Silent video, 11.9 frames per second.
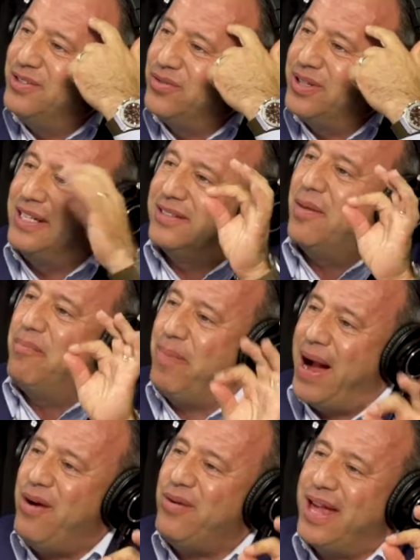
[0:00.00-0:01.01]
is released, a
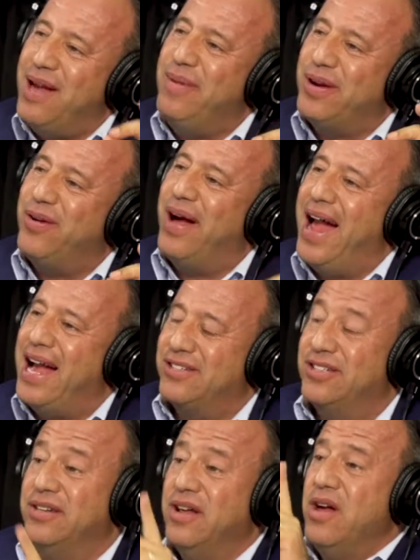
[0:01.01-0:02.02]
biochemical
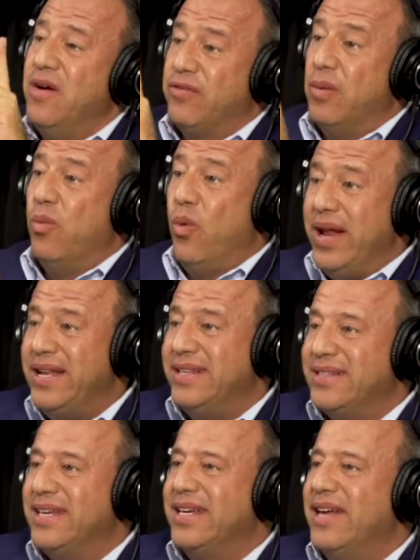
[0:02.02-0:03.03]
action from
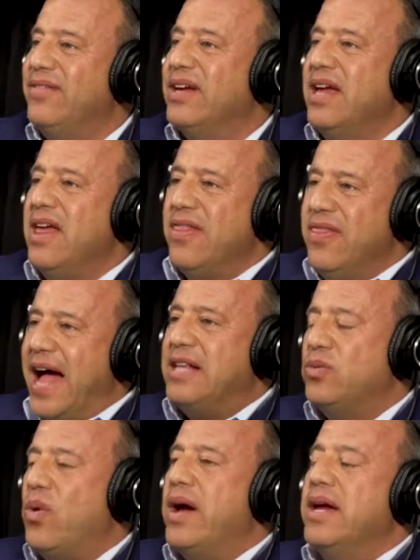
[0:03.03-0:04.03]
witnessing giving.
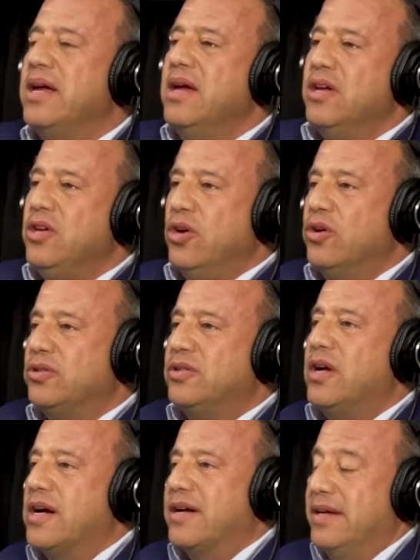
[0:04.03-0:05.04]
That's why you're
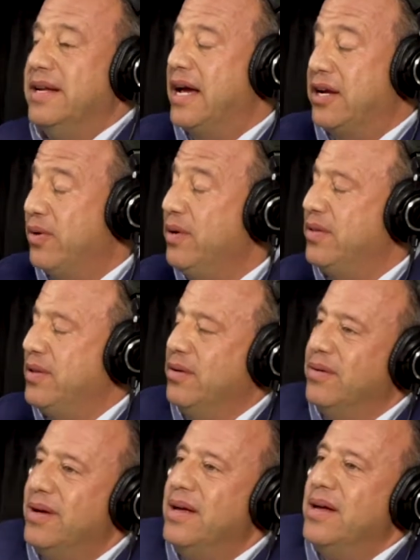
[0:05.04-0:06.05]
stuck, and I agree with
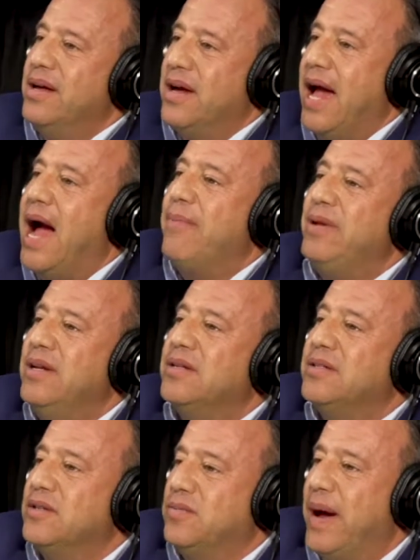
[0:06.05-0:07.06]
you
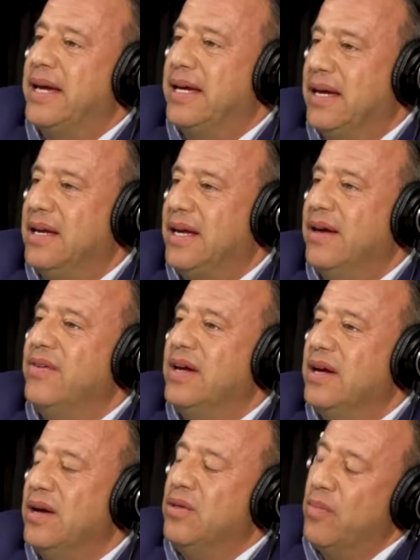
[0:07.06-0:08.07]
happiness is by g-
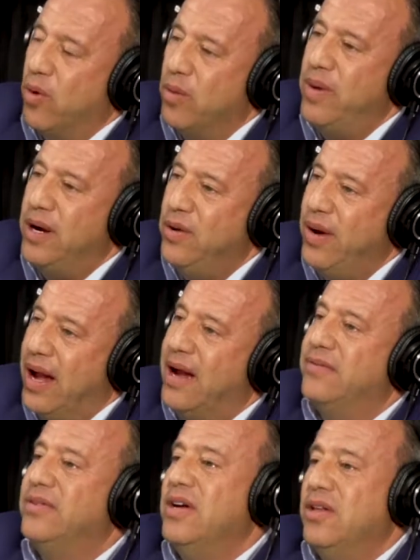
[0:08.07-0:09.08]
giving. The more money you
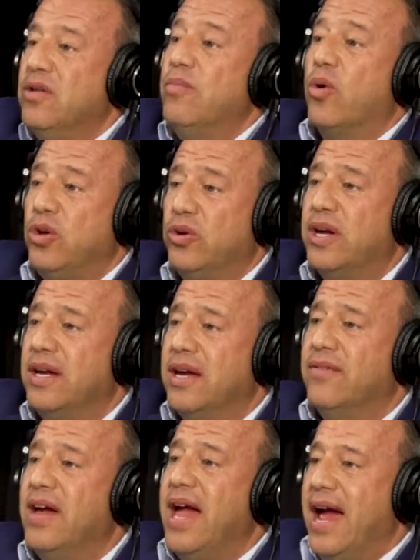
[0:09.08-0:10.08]
have, the more you can
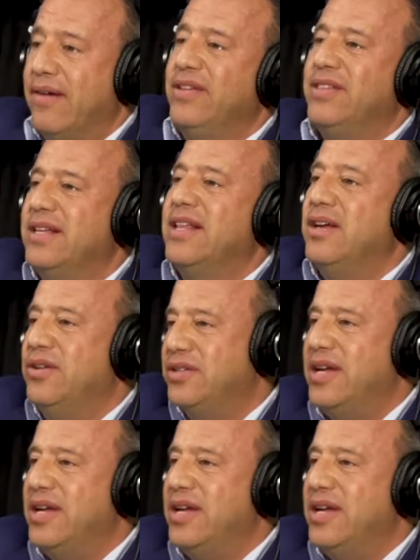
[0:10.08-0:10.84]
give. Everything that you